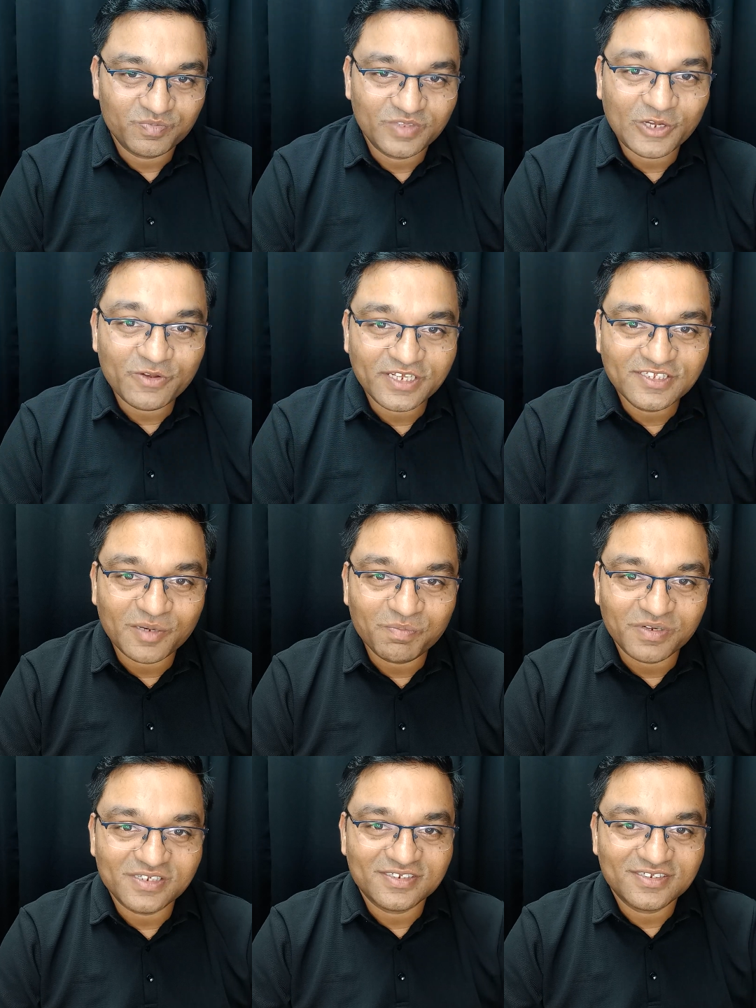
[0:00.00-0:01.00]
Now
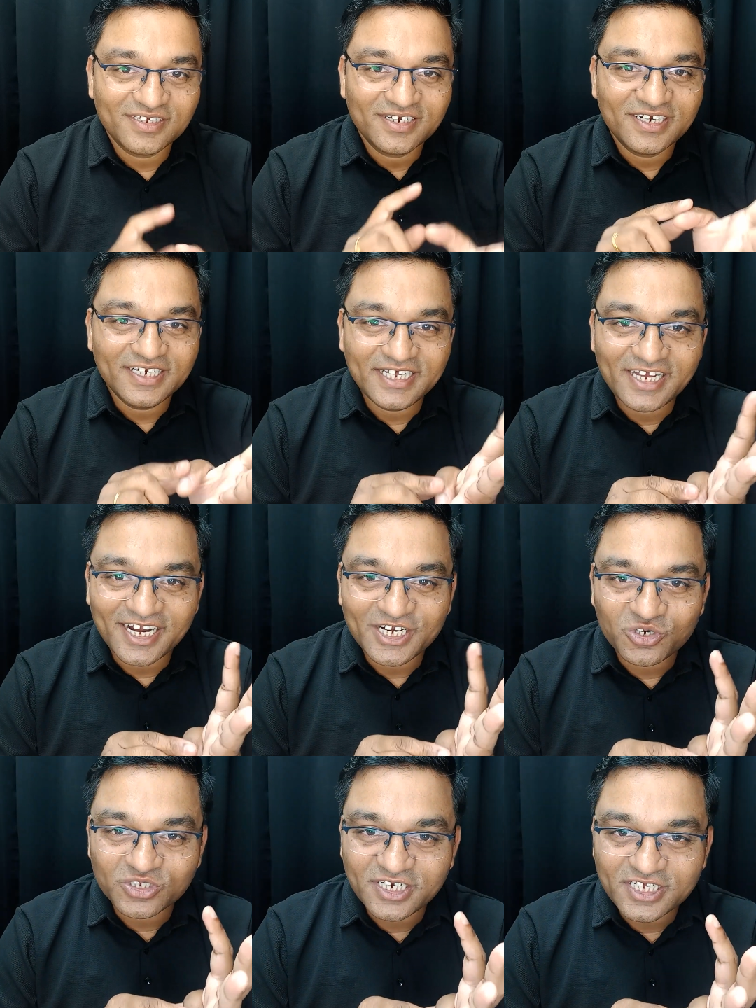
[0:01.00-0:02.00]
examples,
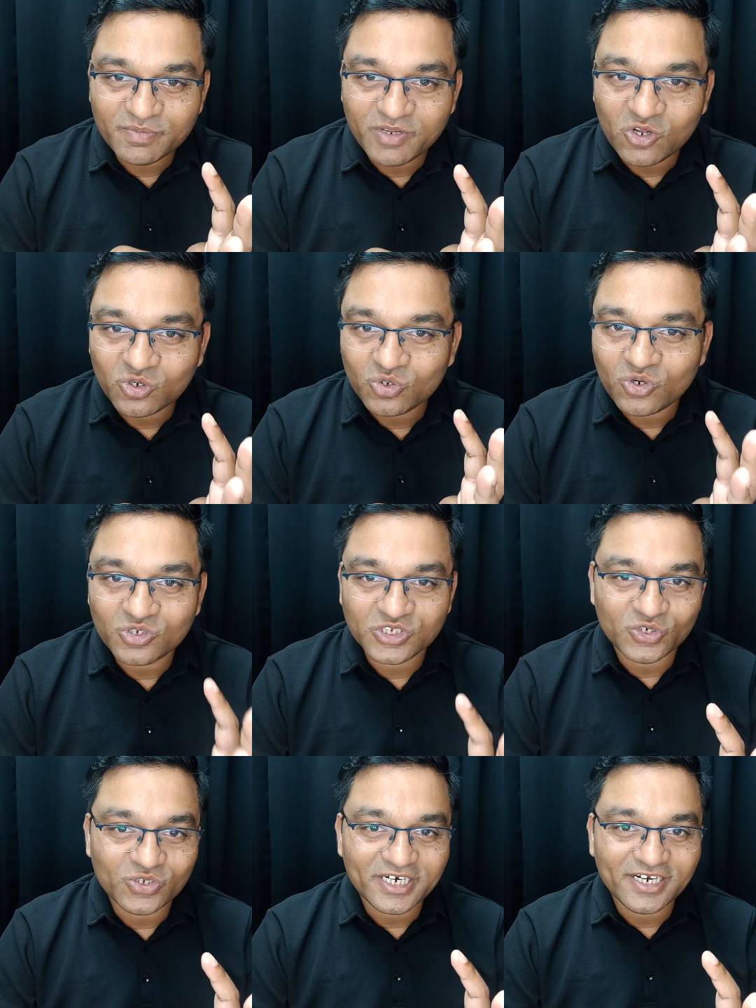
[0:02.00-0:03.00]
dehydrogenase belong to
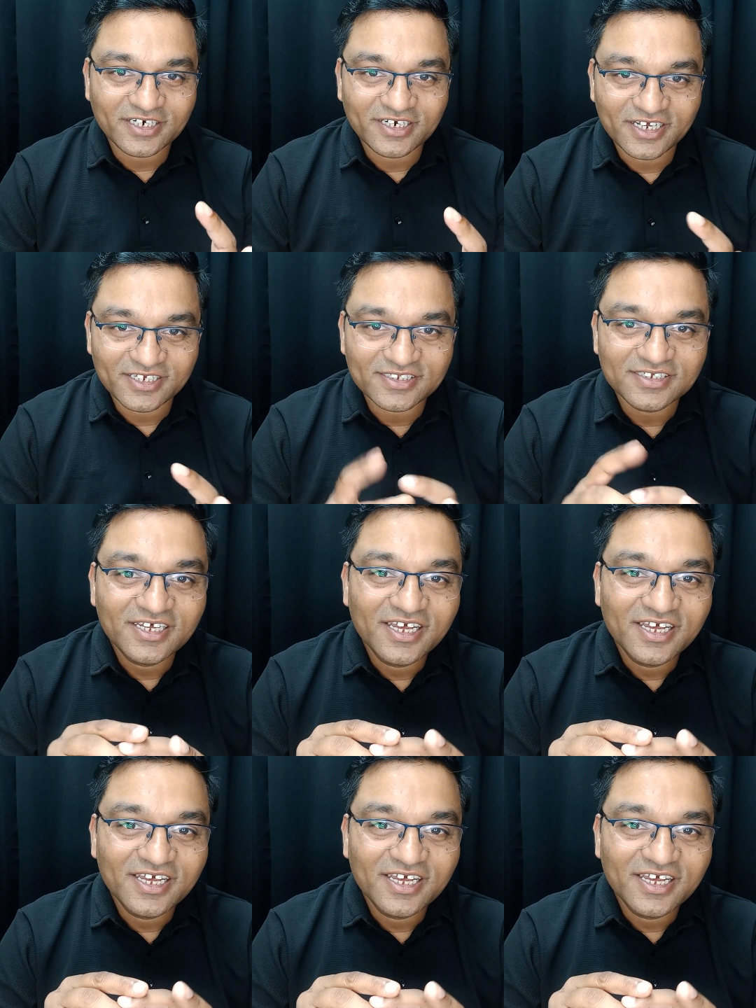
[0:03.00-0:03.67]
oxidoreductase,